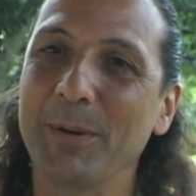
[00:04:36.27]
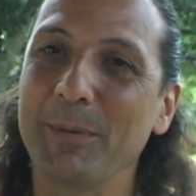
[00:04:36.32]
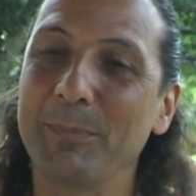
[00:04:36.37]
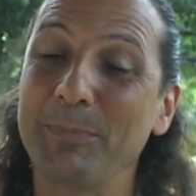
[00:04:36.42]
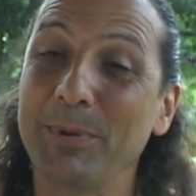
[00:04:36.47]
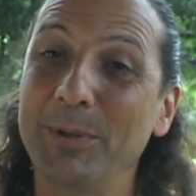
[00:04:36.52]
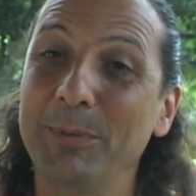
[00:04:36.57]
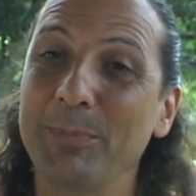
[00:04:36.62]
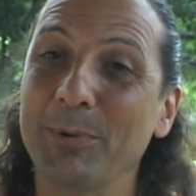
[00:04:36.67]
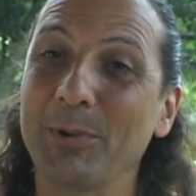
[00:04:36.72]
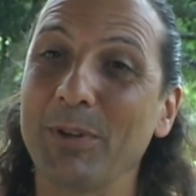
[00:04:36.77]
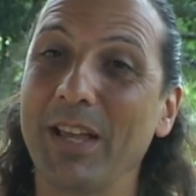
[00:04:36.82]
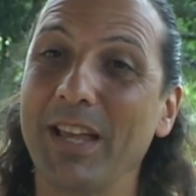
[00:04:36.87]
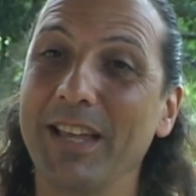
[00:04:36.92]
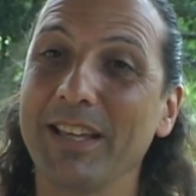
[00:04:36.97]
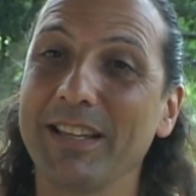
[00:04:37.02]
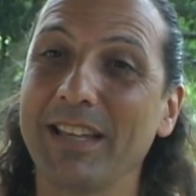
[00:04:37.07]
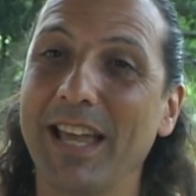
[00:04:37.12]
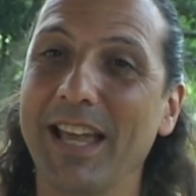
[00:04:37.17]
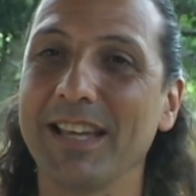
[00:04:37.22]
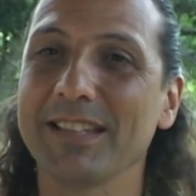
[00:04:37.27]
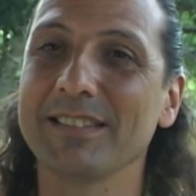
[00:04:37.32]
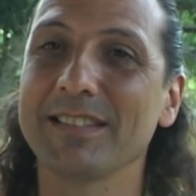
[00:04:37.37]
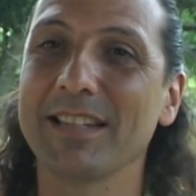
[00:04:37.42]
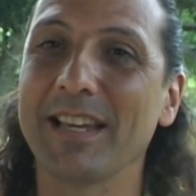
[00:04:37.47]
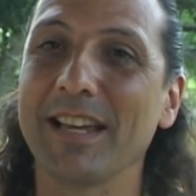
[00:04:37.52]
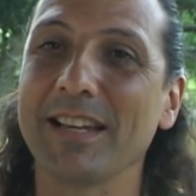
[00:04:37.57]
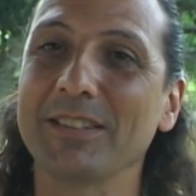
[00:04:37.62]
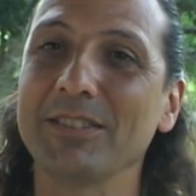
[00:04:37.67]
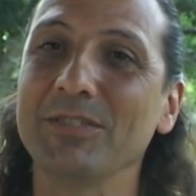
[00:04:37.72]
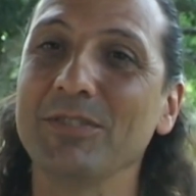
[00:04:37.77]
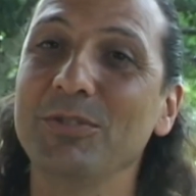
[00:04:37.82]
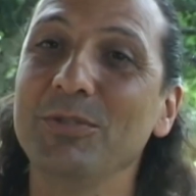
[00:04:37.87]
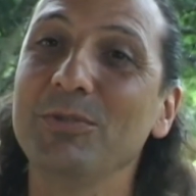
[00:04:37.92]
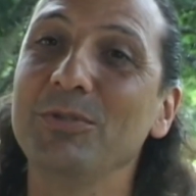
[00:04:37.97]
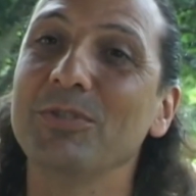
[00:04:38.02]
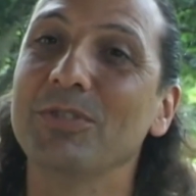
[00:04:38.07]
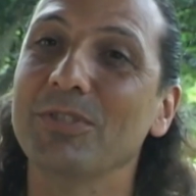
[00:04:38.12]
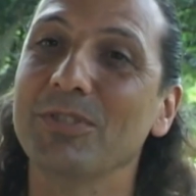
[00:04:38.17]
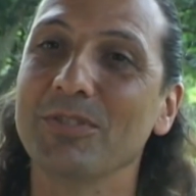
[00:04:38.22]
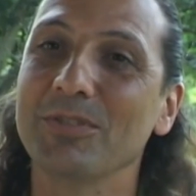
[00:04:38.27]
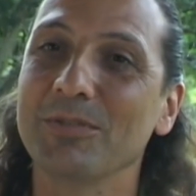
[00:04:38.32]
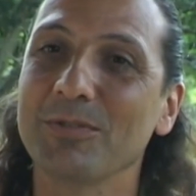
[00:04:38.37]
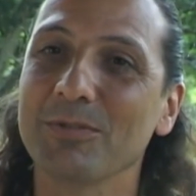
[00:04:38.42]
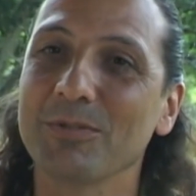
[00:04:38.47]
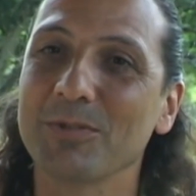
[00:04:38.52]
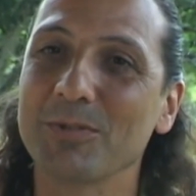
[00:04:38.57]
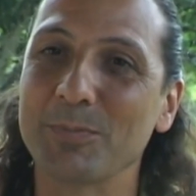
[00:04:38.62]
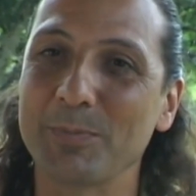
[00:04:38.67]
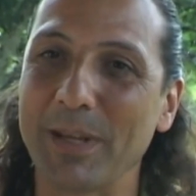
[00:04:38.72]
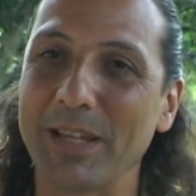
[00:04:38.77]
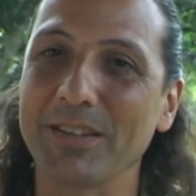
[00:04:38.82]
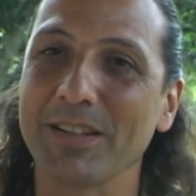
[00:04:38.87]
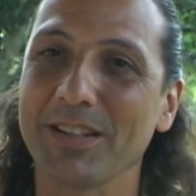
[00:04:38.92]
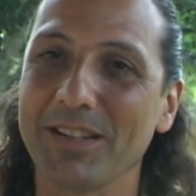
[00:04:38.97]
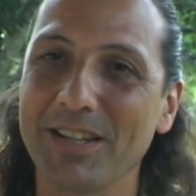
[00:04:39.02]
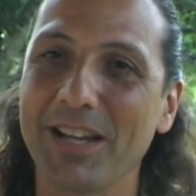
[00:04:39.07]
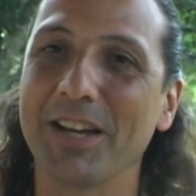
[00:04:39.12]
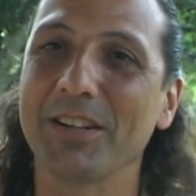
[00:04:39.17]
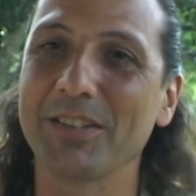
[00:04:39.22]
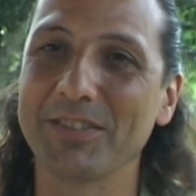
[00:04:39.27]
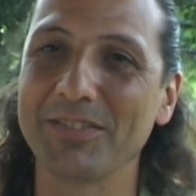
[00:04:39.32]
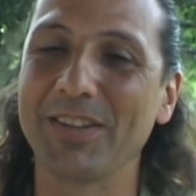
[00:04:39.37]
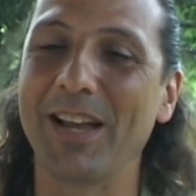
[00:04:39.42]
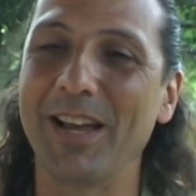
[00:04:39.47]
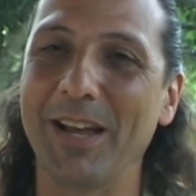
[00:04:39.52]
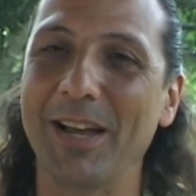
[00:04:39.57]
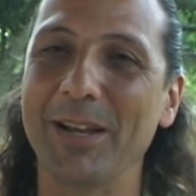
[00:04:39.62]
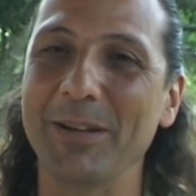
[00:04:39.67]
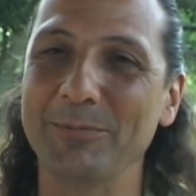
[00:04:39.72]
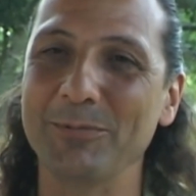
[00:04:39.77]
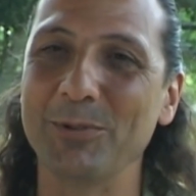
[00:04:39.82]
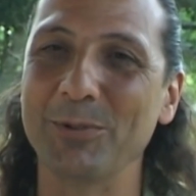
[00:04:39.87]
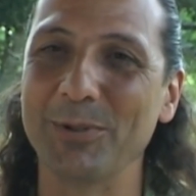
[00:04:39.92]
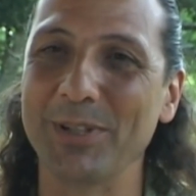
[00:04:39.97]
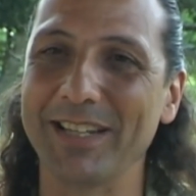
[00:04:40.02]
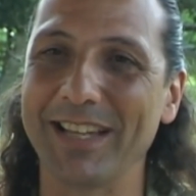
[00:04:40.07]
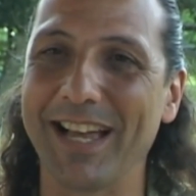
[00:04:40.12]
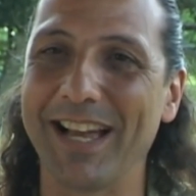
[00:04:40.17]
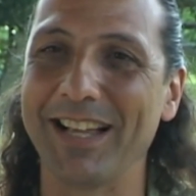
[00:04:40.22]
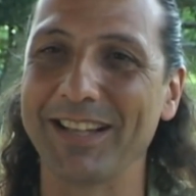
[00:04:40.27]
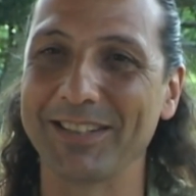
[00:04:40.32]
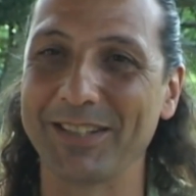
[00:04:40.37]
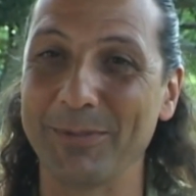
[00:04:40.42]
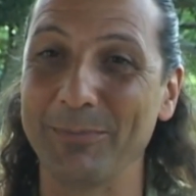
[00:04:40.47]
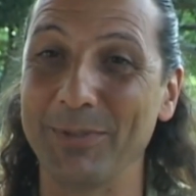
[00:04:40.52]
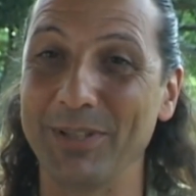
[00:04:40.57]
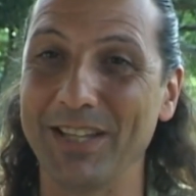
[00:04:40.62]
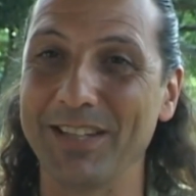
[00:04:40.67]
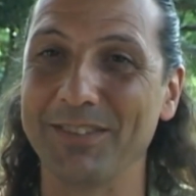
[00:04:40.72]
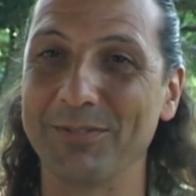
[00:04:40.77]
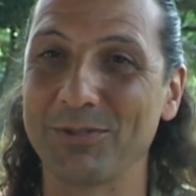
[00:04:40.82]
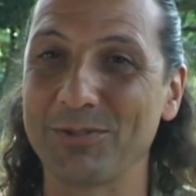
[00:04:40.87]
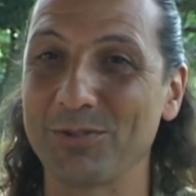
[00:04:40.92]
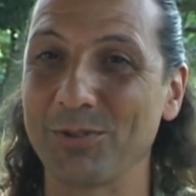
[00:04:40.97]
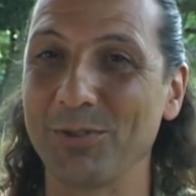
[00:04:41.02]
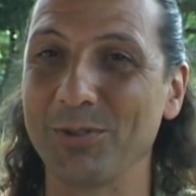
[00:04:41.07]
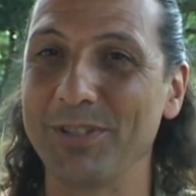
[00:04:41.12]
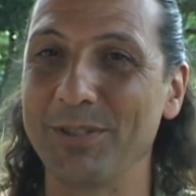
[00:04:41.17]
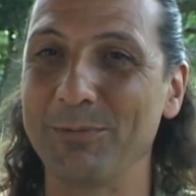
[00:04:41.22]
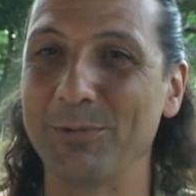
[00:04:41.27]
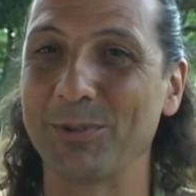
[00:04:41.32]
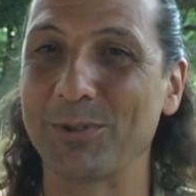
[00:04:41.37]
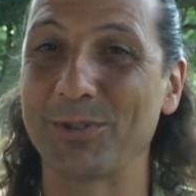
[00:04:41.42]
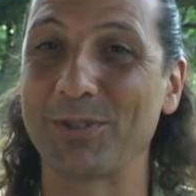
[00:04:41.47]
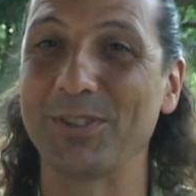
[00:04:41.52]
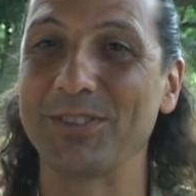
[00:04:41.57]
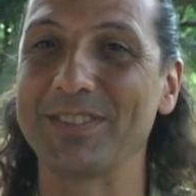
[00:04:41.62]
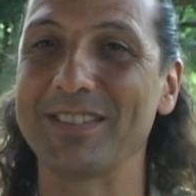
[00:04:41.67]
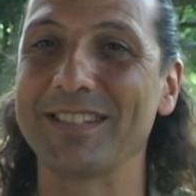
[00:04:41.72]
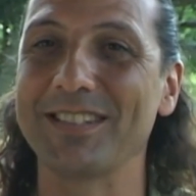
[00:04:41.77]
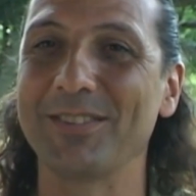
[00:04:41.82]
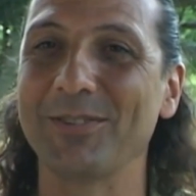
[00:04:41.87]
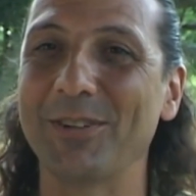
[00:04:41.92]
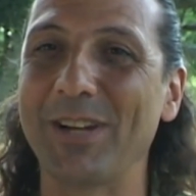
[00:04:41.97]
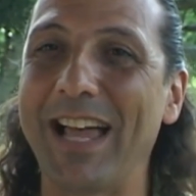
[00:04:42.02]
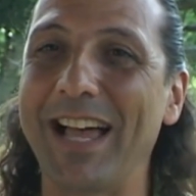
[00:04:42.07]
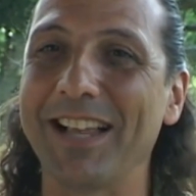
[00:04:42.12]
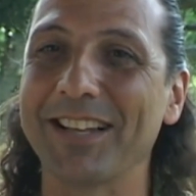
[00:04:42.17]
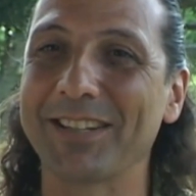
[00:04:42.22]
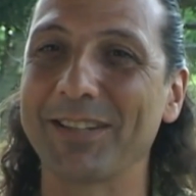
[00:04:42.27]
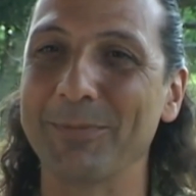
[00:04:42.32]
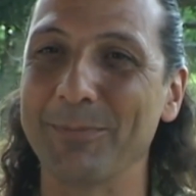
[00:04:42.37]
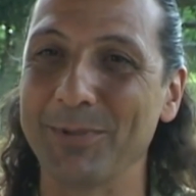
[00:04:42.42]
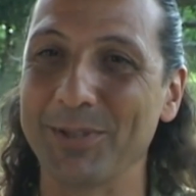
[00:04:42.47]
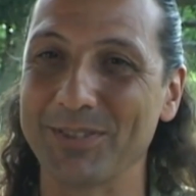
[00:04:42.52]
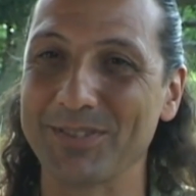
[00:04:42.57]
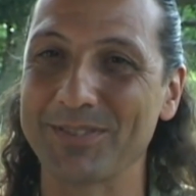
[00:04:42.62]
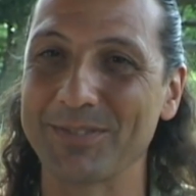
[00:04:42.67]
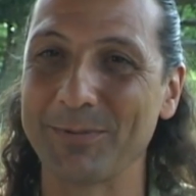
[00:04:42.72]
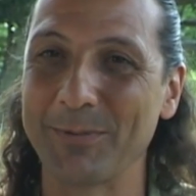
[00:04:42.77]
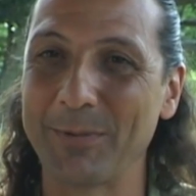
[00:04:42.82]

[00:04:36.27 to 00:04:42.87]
people like Isaac Newton spent a lot of time doing alchemy, and certainly were considered alchemists.